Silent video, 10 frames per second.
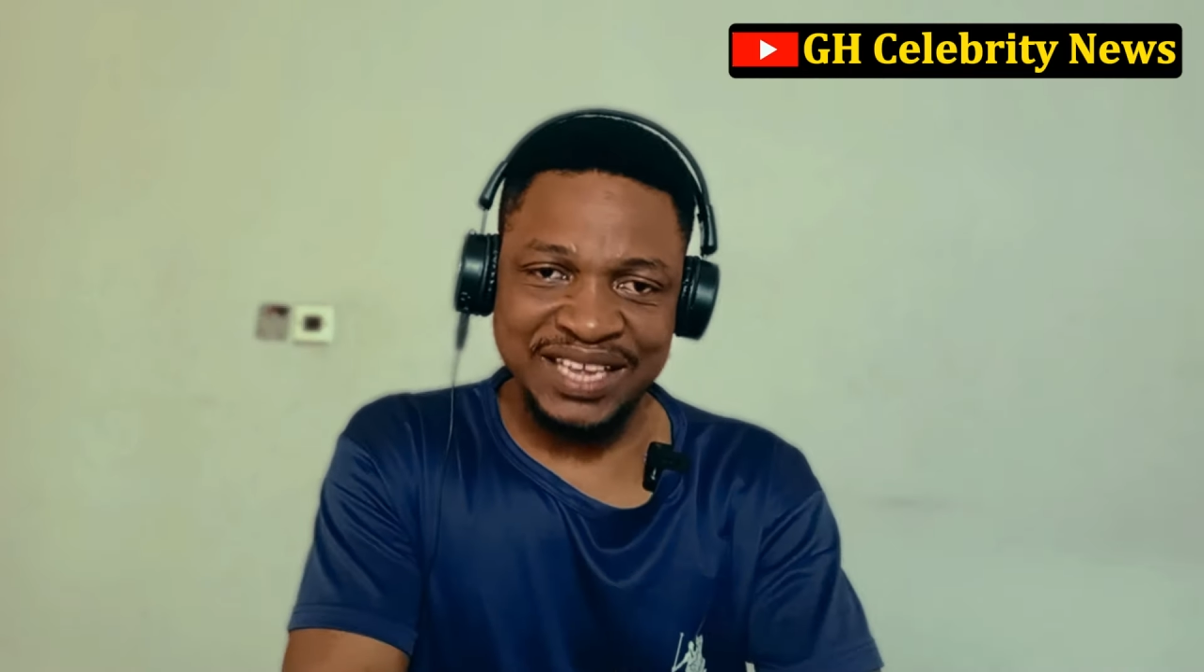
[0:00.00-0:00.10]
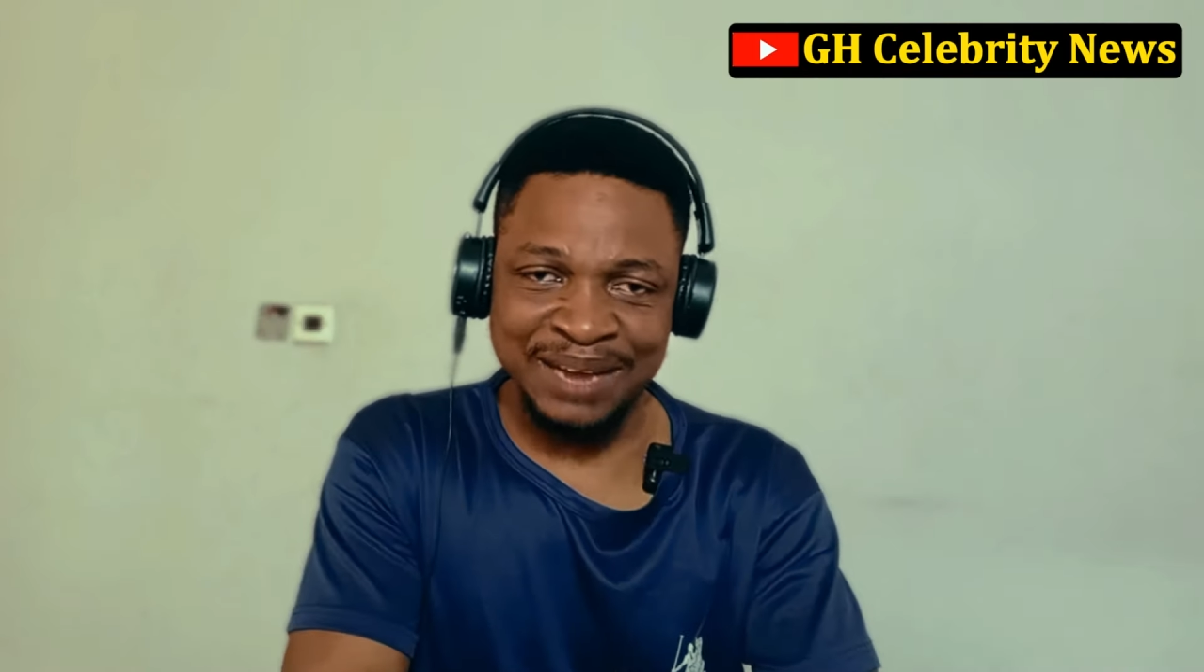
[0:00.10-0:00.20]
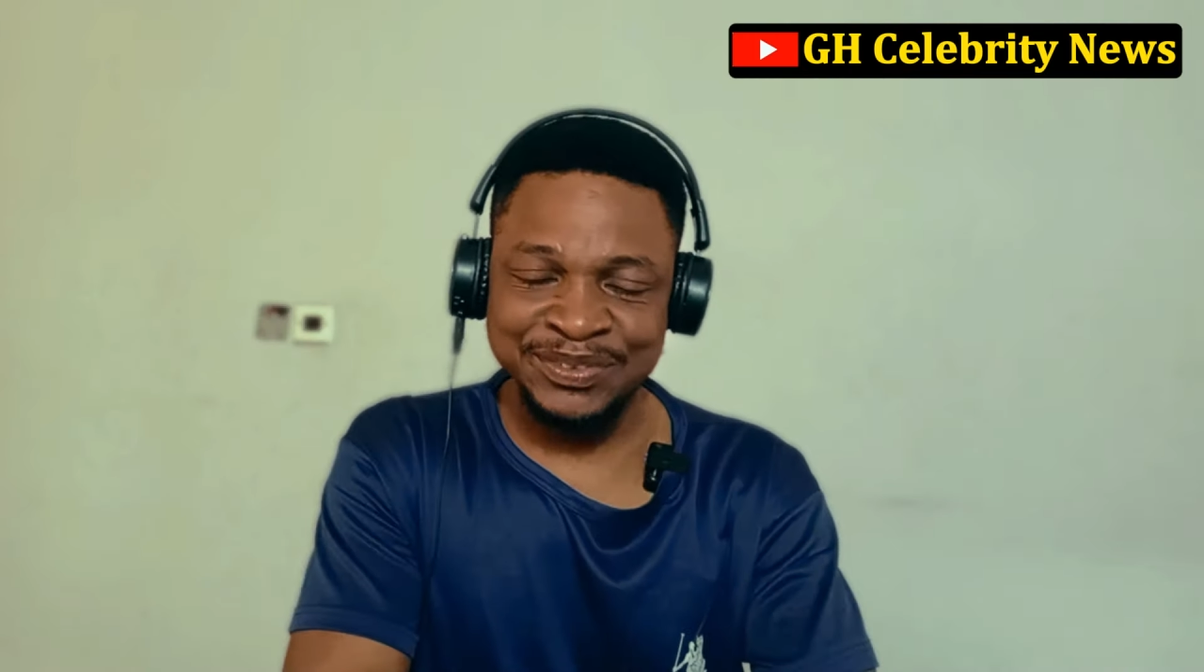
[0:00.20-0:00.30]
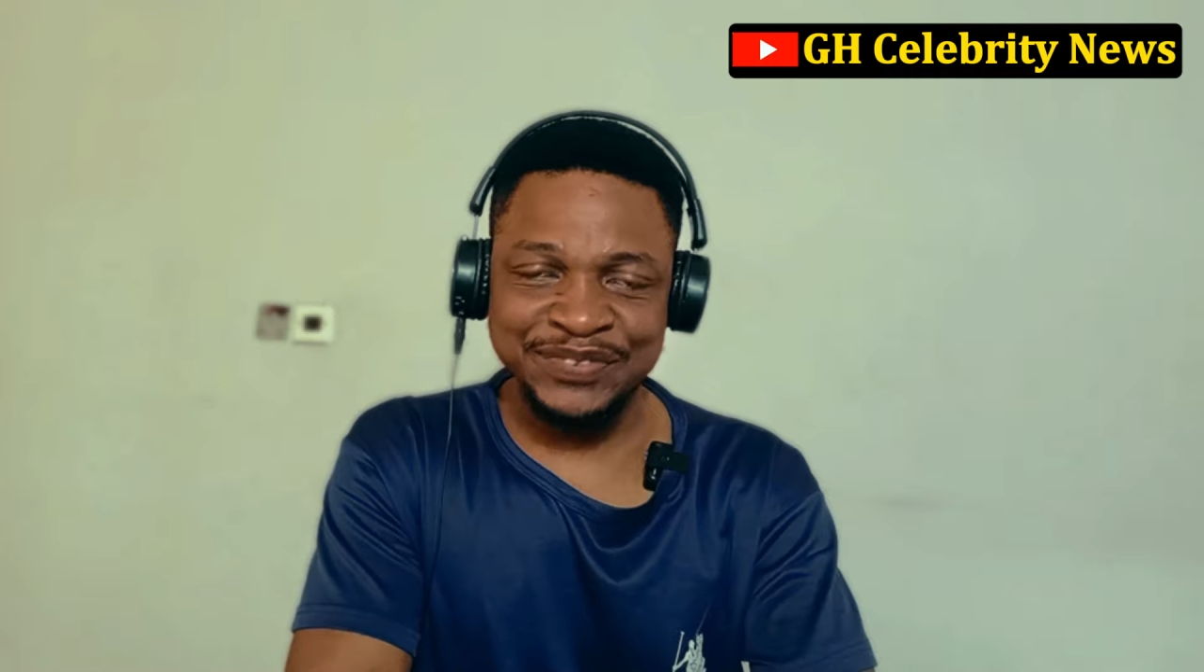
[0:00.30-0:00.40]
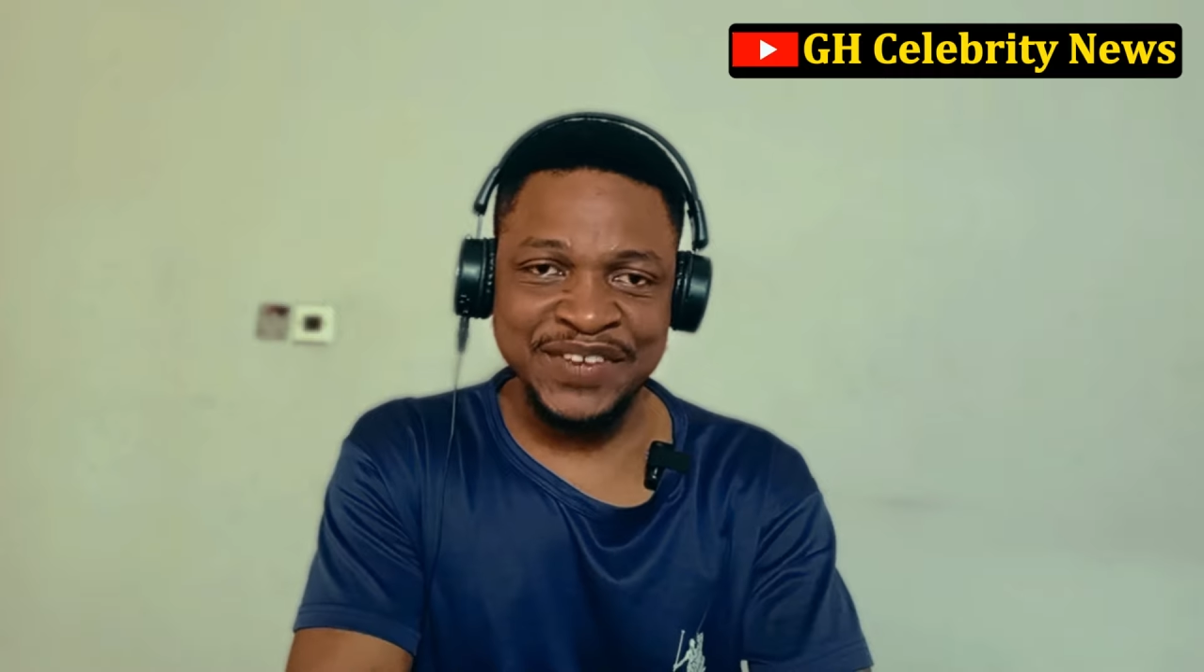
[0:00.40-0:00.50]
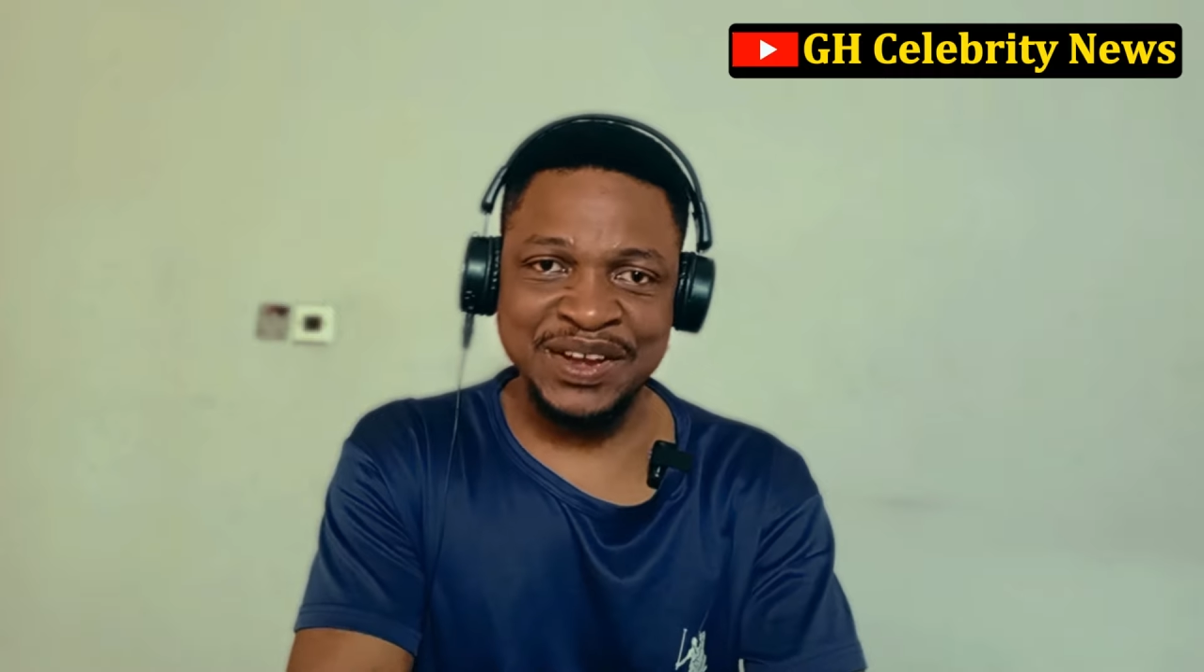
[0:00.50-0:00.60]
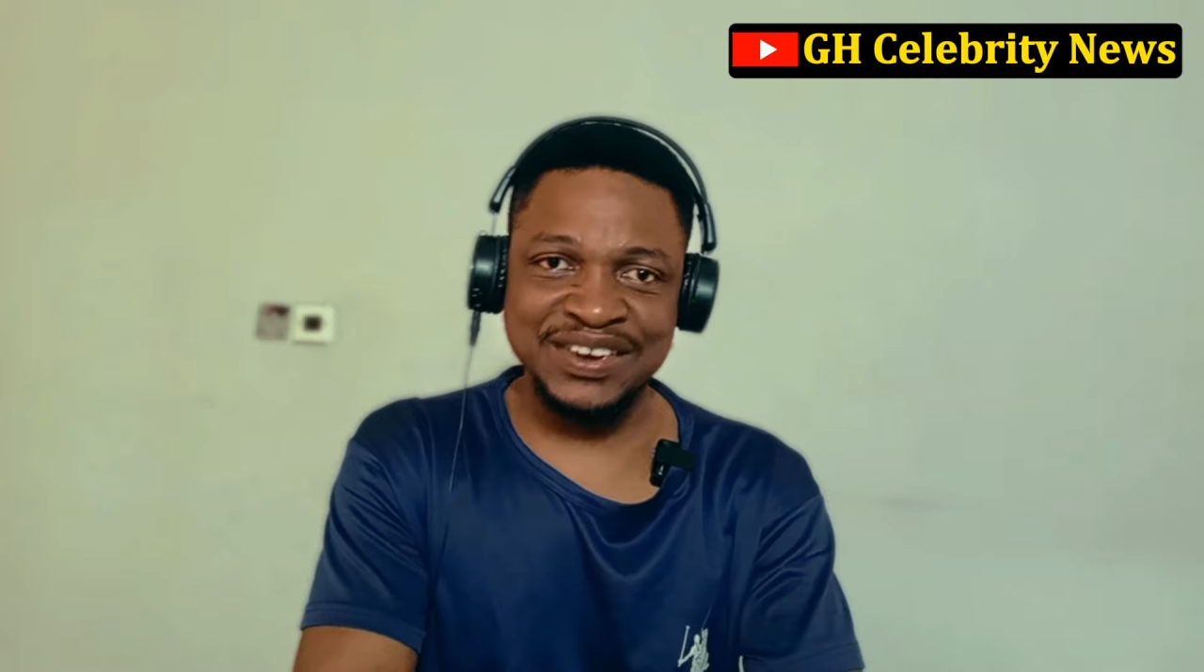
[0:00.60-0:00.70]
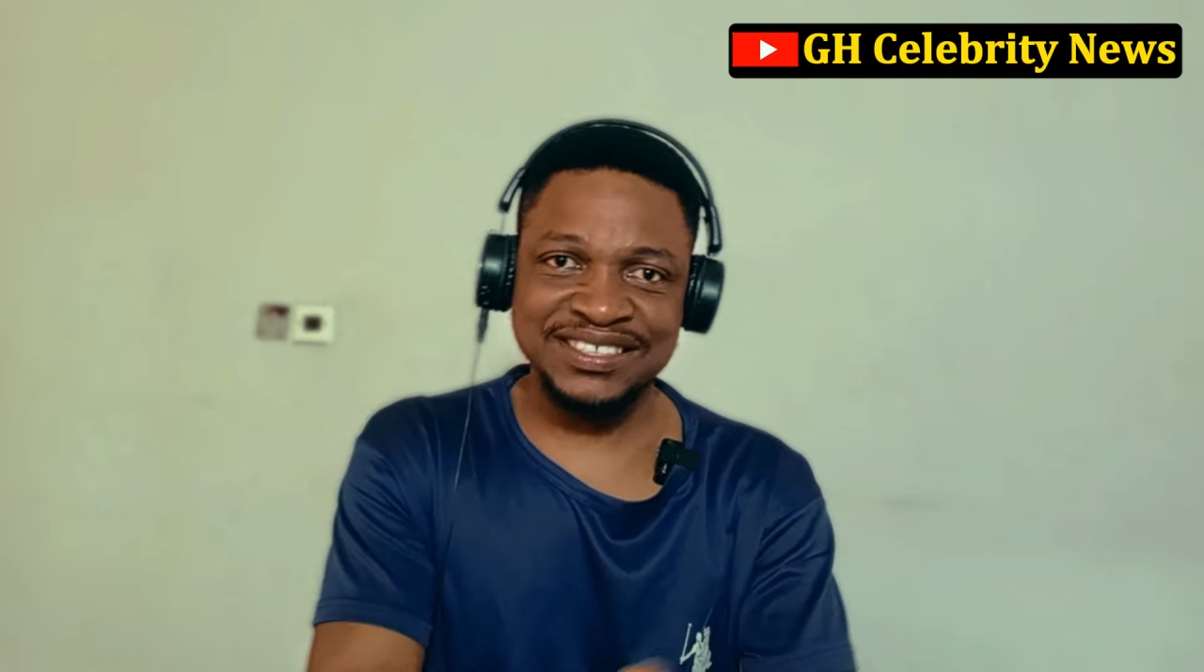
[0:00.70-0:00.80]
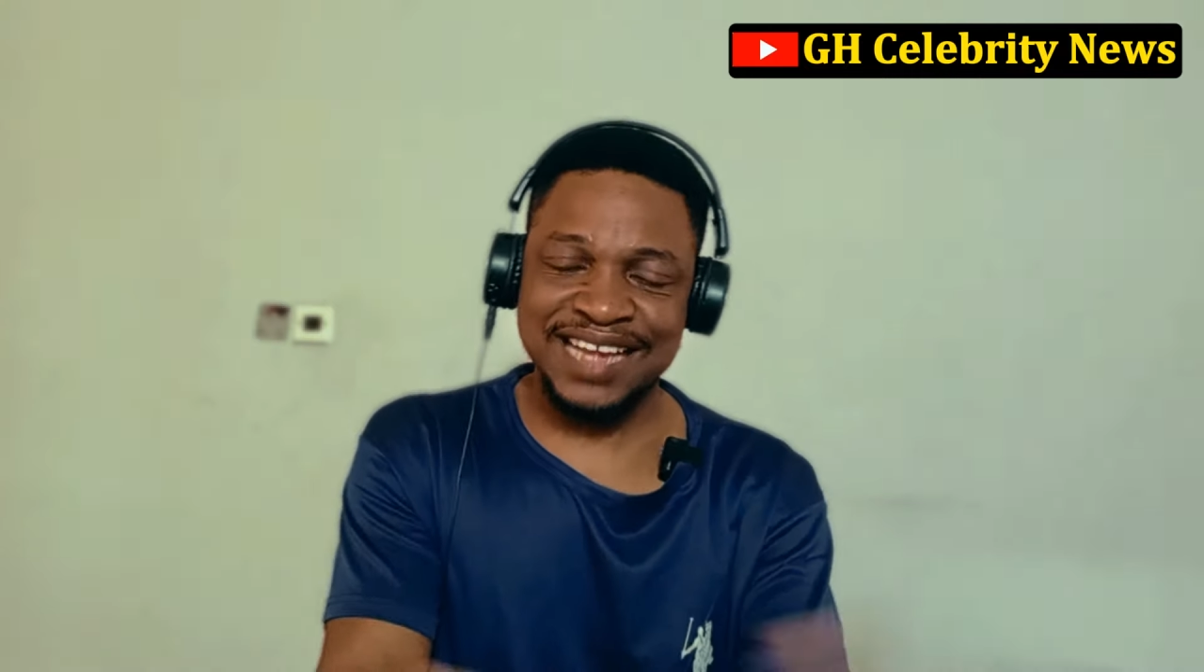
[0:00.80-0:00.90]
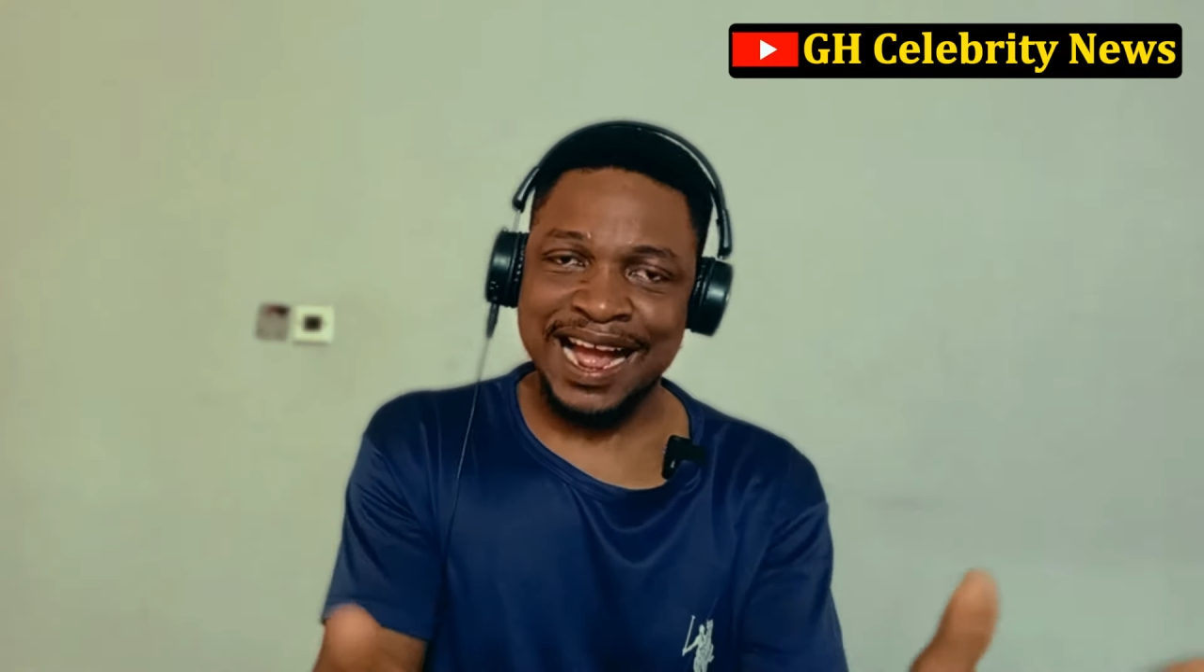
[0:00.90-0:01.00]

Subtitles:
come to think of it,